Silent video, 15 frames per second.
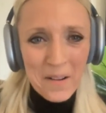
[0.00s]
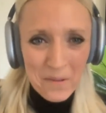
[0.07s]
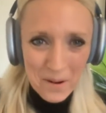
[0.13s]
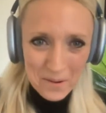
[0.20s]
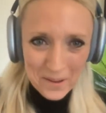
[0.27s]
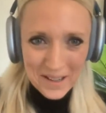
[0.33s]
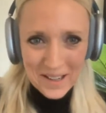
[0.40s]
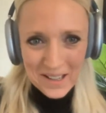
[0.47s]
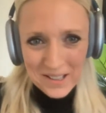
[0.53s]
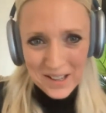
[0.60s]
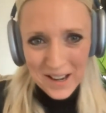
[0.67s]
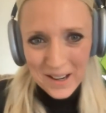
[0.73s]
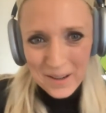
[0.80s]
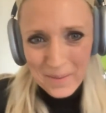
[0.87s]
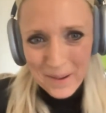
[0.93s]
what we're going to
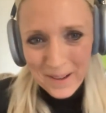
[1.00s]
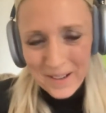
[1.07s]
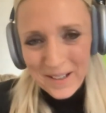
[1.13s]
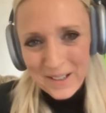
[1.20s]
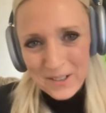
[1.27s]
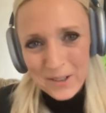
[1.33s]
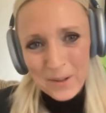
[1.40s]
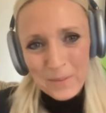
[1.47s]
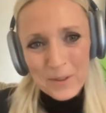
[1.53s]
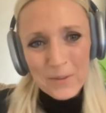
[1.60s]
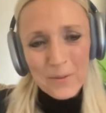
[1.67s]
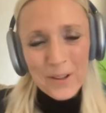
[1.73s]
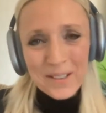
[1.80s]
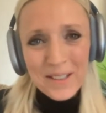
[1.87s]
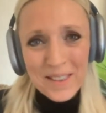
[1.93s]
talk about in terms
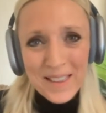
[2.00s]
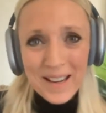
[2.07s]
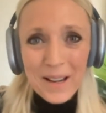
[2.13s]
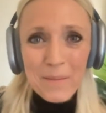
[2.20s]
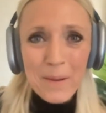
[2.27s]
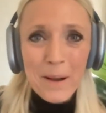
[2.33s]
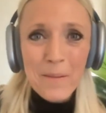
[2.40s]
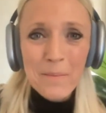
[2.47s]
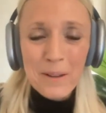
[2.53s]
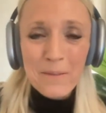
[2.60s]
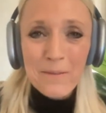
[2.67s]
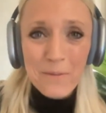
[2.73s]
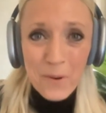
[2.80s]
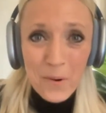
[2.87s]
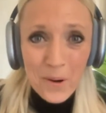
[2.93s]
of what to think about
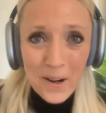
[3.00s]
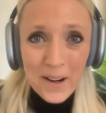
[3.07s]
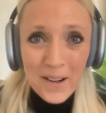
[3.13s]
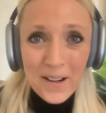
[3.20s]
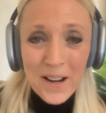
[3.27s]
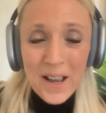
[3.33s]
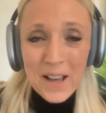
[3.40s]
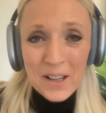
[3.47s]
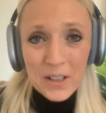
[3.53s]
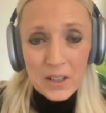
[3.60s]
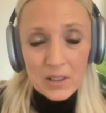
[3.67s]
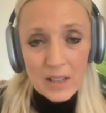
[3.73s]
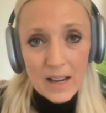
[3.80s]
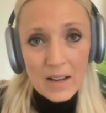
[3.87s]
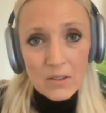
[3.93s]
before
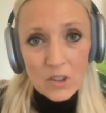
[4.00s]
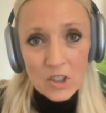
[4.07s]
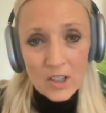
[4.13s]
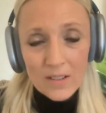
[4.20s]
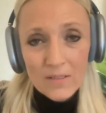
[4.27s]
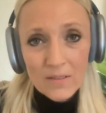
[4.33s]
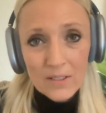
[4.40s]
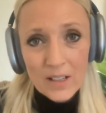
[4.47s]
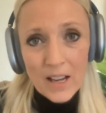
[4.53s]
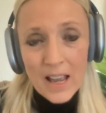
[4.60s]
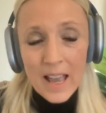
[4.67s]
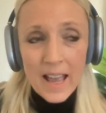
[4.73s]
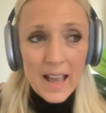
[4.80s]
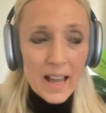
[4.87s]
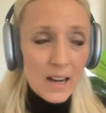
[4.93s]
you downshift.
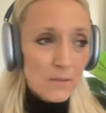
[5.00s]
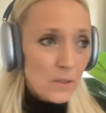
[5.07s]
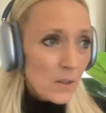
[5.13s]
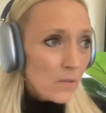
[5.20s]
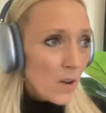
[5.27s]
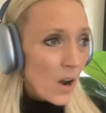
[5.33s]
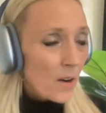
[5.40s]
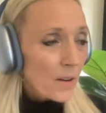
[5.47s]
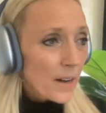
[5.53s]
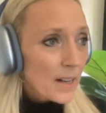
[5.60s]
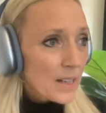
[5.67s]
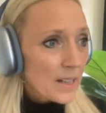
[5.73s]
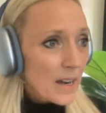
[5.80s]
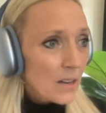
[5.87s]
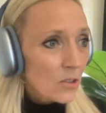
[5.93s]
And if you've
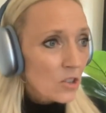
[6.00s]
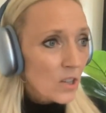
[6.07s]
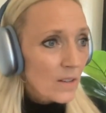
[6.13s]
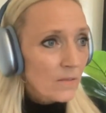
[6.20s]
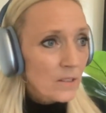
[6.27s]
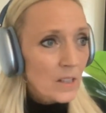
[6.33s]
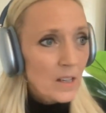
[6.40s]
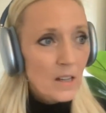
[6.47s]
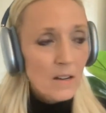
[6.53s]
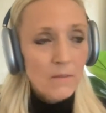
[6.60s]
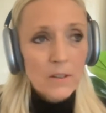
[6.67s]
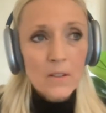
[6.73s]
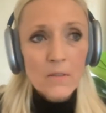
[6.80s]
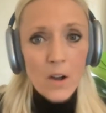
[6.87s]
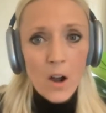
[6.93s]
already downshifted,
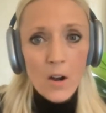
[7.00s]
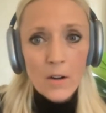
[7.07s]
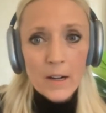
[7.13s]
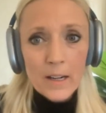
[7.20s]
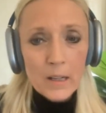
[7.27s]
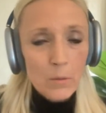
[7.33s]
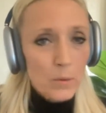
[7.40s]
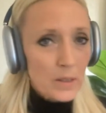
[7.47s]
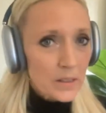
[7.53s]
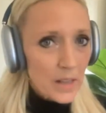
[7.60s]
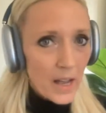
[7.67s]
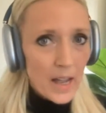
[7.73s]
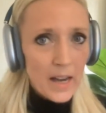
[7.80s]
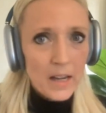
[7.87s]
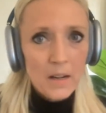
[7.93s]
if you've already
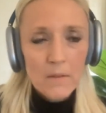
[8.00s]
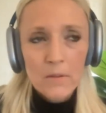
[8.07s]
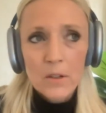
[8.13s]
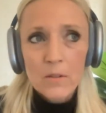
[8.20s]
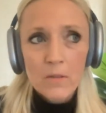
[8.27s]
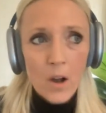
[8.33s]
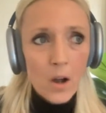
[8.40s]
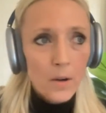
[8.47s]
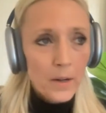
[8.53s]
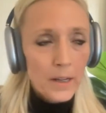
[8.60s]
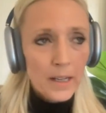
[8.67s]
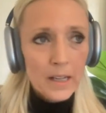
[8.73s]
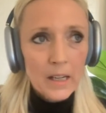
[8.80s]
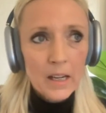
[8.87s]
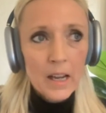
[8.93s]
resigned, if you've
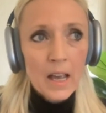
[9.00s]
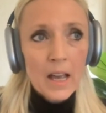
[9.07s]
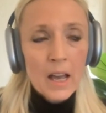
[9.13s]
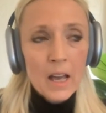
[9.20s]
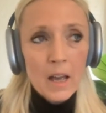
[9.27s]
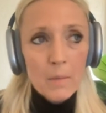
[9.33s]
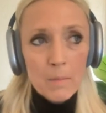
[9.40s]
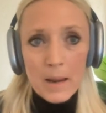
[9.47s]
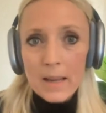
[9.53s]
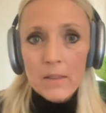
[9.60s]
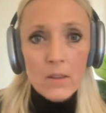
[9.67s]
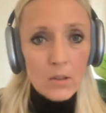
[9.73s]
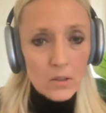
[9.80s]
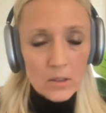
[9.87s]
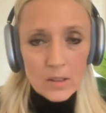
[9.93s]
already
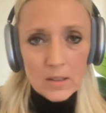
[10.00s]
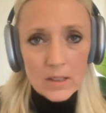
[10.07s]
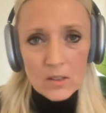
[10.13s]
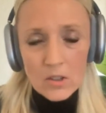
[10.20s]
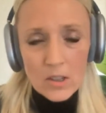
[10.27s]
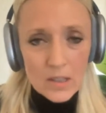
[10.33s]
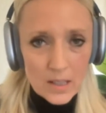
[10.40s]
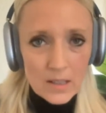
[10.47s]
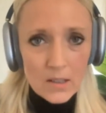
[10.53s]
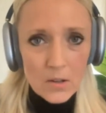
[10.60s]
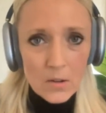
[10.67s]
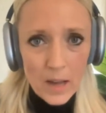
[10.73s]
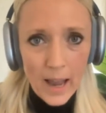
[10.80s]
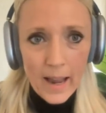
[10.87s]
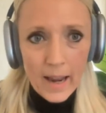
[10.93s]
made those decisions, it's
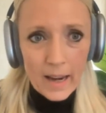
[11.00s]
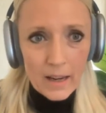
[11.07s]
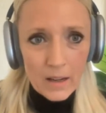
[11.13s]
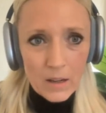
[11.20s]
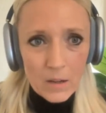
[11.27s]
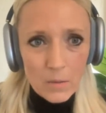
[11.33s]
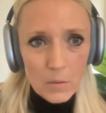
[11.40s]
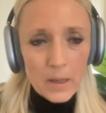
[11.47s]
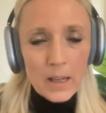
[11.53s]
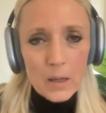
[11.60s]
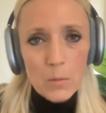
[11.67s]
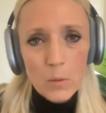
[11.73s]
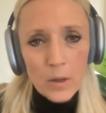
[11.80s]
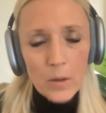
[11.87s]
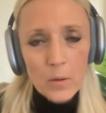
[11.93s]
okay. We
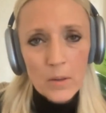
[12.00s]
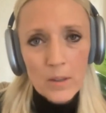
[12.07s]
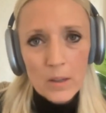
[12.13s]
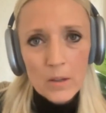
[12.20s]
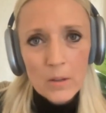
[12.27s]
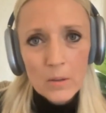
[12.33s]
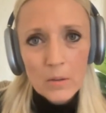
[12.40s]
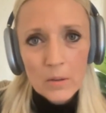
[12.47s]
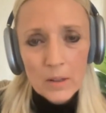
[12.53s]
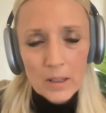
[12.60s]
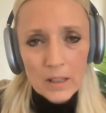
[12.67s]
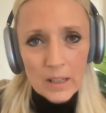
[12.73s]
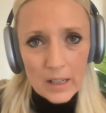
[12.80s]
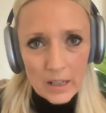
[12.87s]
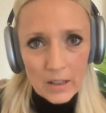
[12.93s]
can work with you
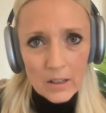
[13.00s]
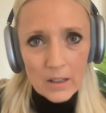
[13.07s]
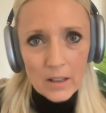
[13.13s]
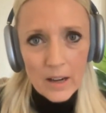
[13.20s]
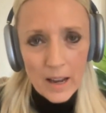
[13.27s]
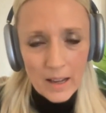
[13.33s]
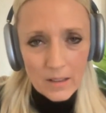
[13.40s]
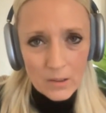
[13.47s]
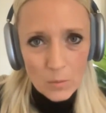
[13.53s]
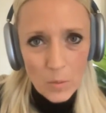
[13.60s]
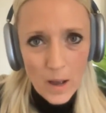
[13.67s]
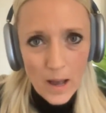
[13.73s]
here as